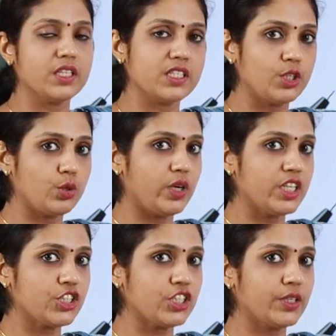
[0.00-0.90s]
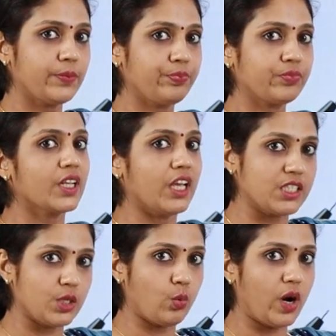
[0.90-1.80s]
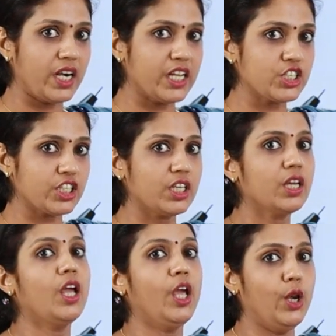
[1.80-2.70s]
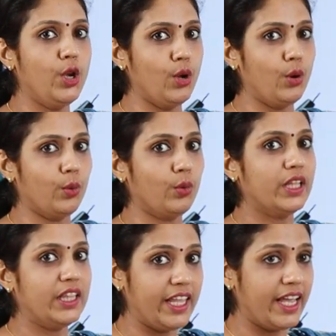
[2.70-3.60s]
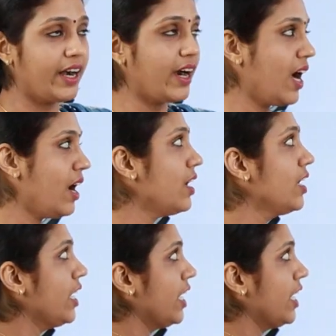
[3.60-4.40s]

Is it two digit? Is it one digit? No, there are